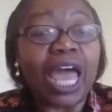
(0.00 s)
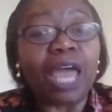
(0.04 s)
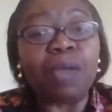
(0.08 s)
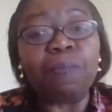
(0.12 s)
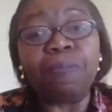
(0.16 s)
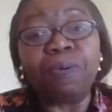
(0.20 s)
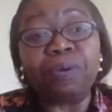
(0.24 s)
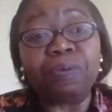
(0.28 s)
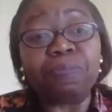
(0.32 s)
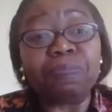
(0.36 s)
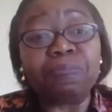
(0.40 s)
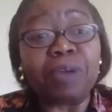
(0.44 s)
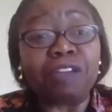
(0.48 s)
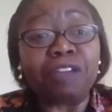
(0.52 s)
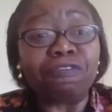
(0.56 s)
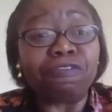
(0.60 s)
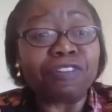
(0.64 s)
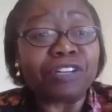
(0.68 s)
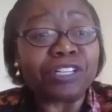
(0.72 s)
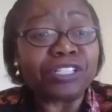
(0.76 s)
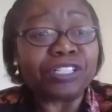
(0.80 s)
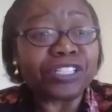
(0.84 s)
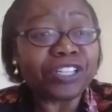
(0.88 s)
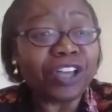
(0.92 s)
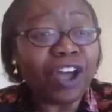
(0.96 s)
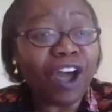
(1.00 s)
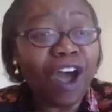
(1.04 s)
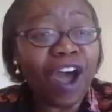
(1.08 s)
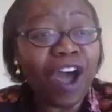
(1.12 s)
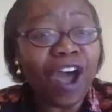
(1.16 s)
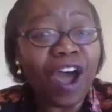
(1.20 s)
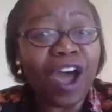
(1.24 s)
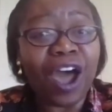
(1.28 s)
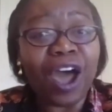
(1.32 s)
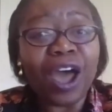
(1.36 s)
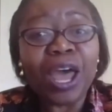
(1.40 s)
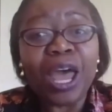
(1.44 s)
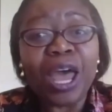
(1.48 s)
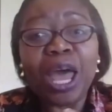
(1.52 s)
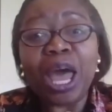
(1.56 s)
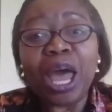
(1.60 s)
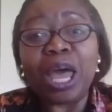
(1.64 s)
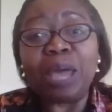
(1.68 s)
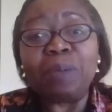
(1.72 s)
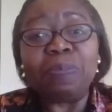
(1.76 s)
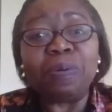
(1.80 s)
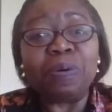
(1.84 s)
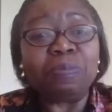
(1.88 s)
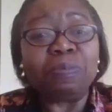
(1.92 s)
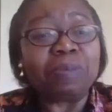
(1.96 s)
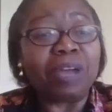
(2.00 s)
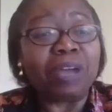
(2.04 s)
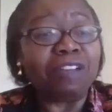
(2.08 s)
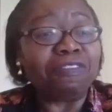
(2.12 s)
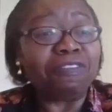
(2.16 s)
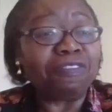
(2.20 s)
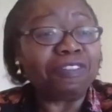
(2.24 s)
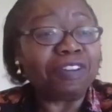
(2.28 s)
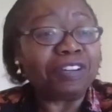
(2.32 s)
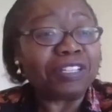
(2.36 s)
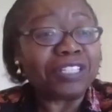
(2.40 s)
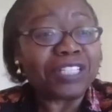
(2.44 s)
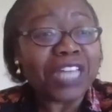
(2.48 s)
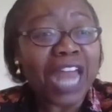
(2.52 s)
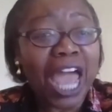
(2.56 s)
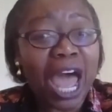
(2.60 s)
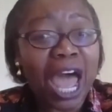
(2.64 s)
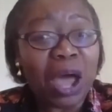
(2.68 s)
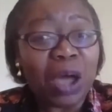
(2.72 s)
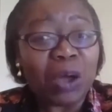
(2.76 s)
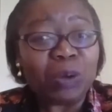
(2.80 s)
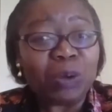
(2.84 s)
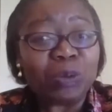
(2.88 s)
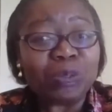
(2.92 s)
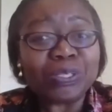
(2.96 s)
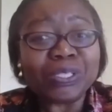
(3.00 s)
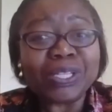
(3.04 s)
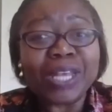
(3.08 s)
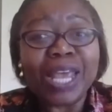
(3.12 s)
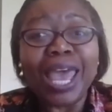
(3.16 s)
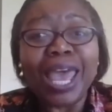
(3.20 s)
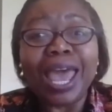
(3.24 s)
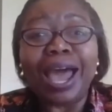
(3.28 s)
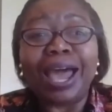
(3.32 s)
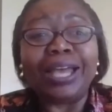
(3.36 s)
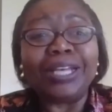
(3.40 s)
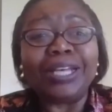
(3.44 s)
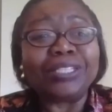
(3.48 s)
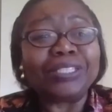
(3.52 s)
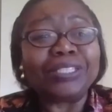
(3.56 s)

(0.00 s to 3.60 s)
I bought my first car, I bought my first house, I